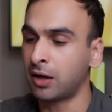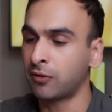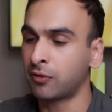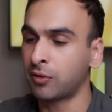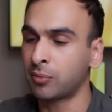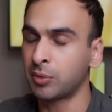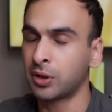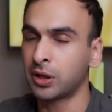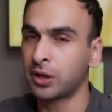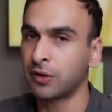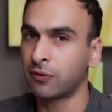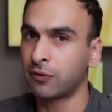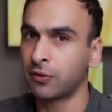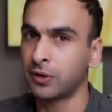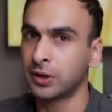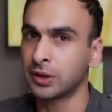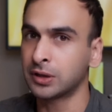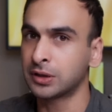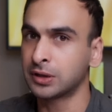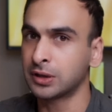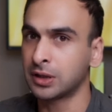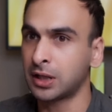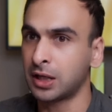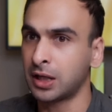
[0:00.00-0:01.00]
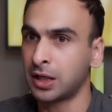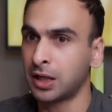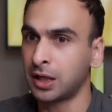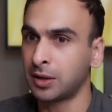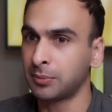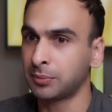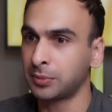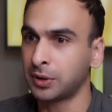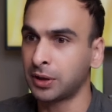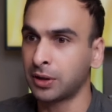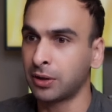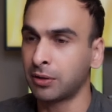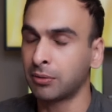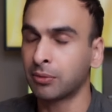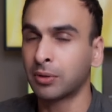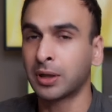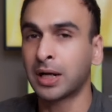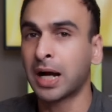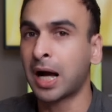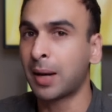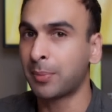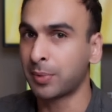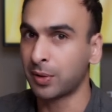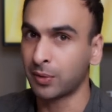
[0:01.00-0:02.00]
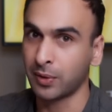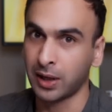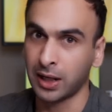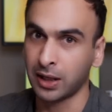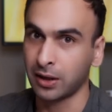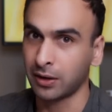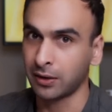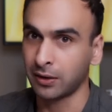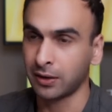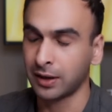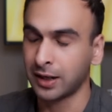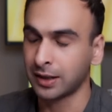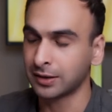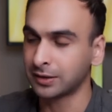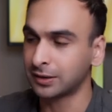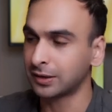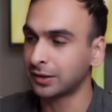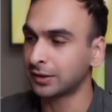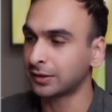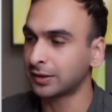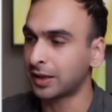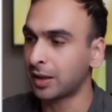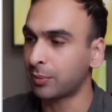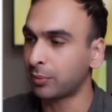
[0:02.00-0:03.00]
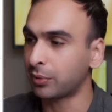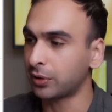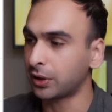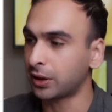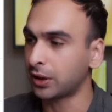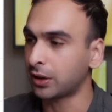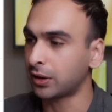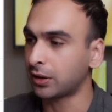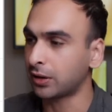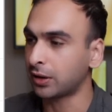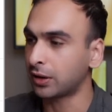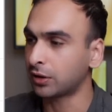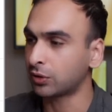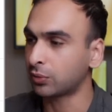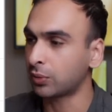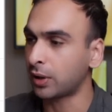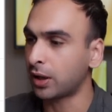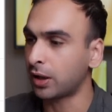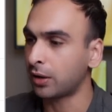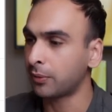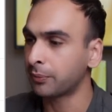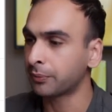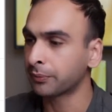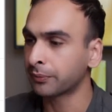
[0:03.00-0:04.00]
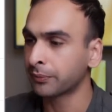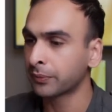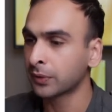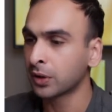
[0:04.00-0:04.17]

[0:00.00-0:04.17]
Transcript: from your different, copywriter as an example here as well.